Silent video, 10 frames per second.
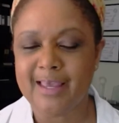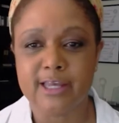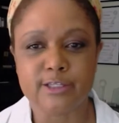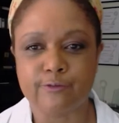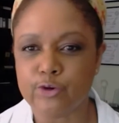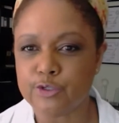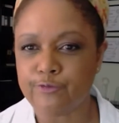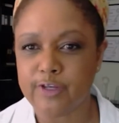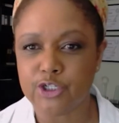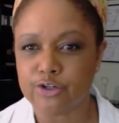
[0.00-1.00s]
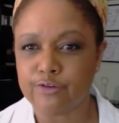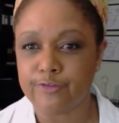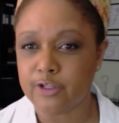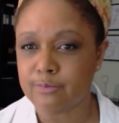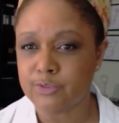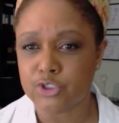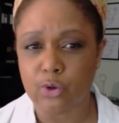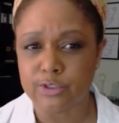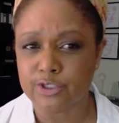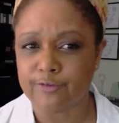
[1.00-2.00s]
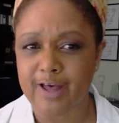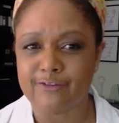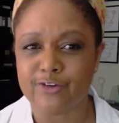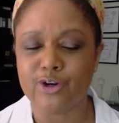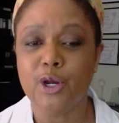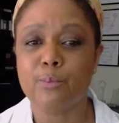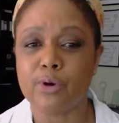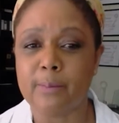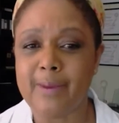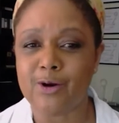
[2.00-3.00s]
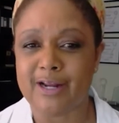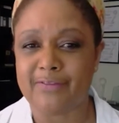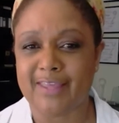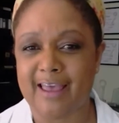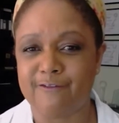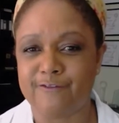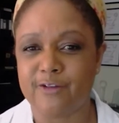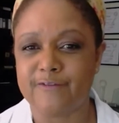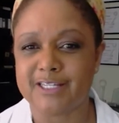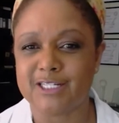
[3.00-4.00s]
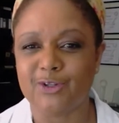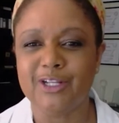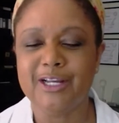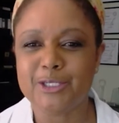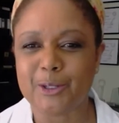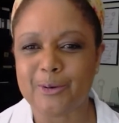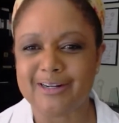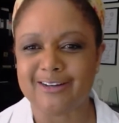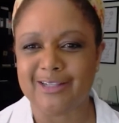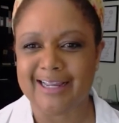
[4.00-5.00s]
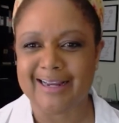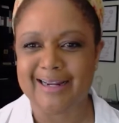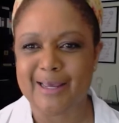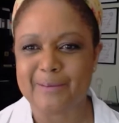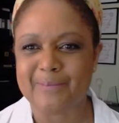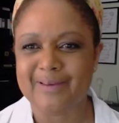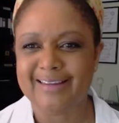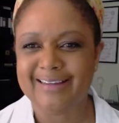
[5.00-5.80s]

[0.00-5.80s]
His first feature film, Soul Survivor, premiered at the Cannes Film Festival to critical acclaim.